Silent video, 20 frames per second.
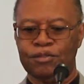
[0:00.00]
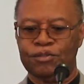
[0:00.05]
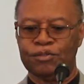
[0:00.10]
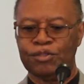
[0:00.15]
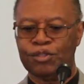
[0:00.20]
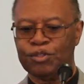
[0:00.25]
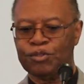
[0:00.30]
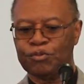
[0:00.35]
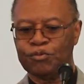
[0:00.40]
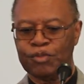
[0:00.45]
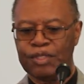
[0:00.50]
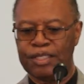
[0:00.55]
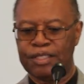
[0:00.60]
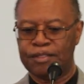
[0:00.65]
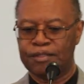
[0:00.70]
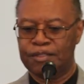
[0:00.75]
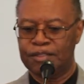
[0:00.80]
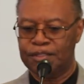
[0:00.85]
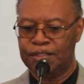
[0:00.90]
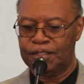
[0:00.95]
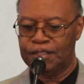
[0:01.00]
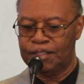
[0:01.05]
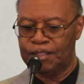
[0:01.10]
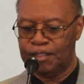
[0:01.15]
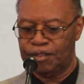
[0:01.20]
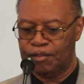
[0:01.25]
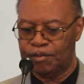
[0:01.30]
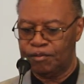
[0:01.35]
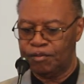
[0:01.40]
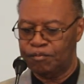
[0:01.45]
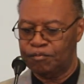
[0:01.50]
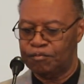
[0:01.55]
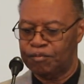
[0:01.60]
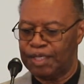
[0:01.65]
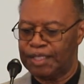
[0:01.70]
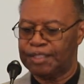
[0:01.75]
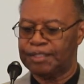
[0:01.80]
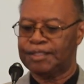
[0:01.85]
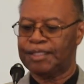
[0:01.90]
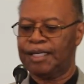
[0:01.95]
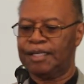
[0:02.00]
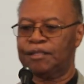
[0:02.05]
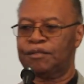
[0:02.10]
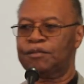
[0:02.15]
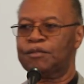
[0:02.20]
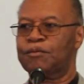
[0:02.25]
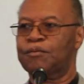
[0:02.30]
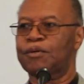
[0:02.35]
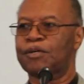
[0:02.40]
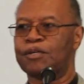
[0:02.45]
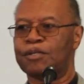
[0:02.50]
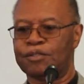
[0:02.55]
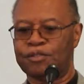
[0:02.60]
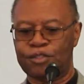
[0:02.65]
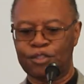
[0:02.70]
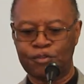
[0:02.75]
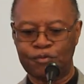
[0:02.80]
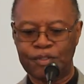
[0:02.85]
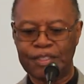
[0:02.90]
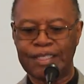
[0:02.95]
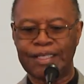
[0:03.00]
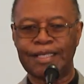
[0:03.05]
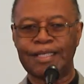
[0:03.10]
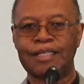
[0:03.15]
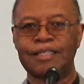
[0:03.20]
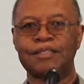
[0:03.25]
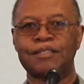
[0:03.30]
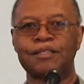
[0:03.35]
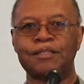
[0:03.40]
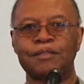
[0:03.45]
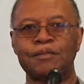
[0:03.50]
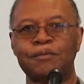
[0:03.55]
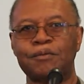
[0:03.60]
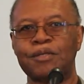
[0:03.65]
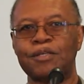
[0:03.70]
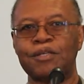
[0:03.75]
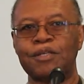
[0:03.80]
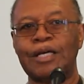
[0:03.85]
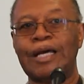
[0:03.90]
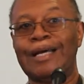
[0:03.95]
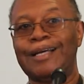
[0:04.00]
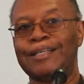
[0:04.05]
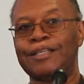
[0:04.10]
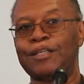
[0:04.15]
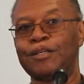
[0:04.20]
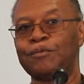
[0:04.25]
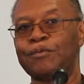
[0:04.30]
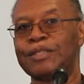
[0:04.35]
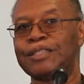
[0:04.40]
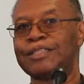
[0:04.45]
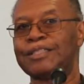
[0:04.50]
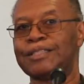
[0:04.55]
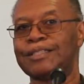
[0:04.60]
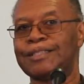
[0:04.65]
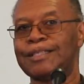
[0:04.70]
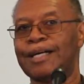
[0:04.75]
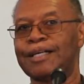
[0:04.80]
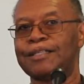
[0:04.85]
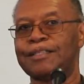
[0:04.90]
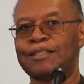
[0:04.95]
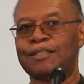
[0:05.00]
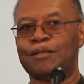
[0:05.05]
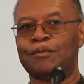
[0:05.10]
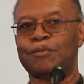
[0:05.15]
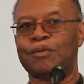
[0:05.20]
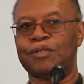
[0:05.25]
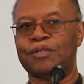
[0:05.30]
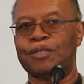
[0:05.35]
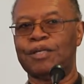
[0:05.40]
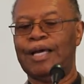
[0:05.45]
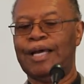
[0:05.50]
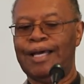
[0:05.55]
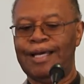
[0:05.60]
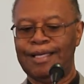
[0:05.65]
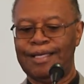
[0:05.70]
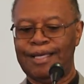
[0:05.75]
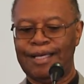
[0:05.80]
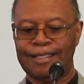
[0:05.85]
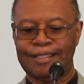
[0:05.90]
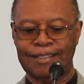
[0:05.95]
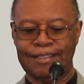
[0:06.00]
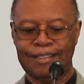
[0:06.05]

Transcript: Do we meditate on the Word? Do we get into the Word? Do we study the Word? Like